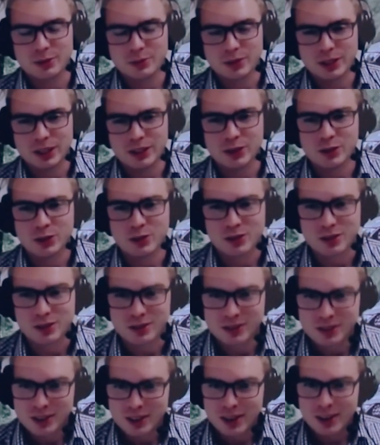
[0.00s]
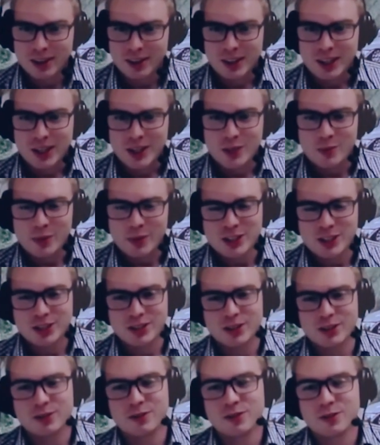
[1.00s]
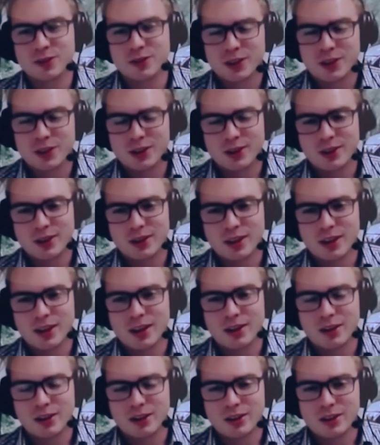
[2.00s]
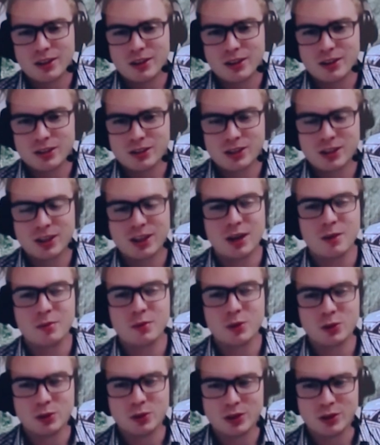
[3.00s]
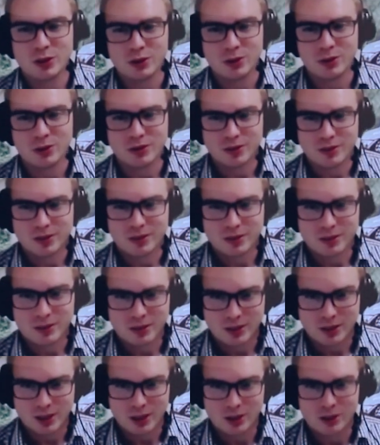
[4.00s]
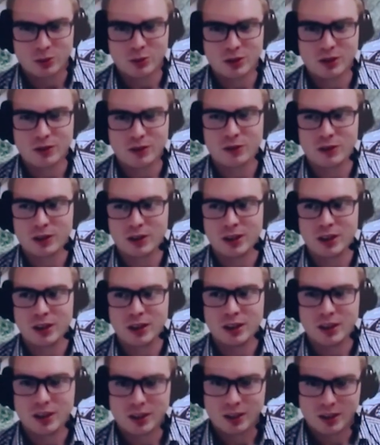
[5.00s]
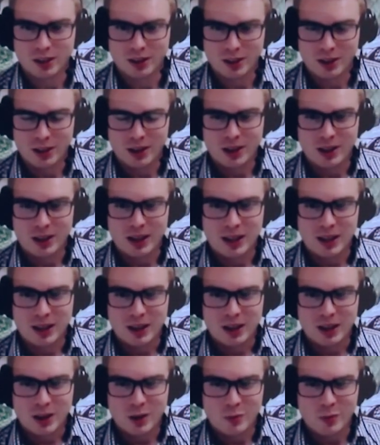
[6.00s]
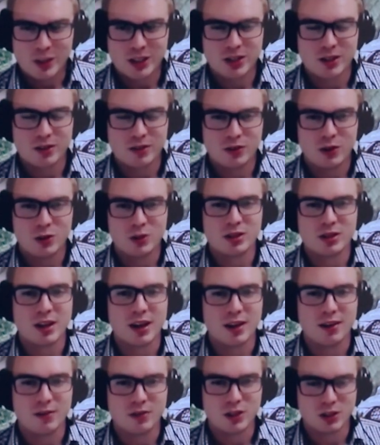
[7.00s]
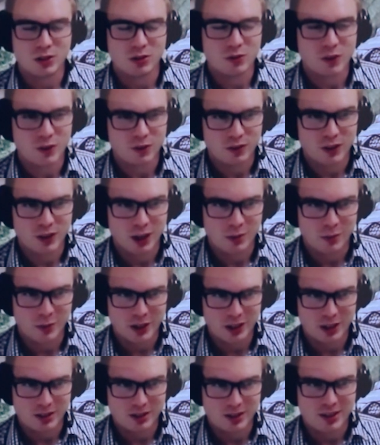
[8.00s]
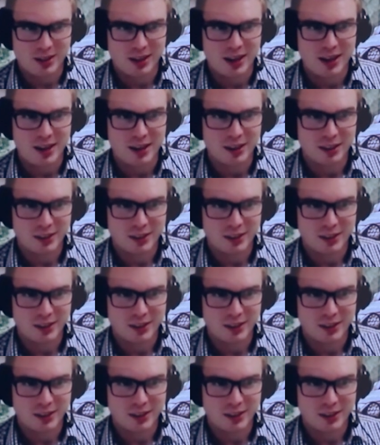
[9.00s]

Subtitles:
we use is, imagine if setting up your ute a little differently, imagine if you saved just 15 minutes a day.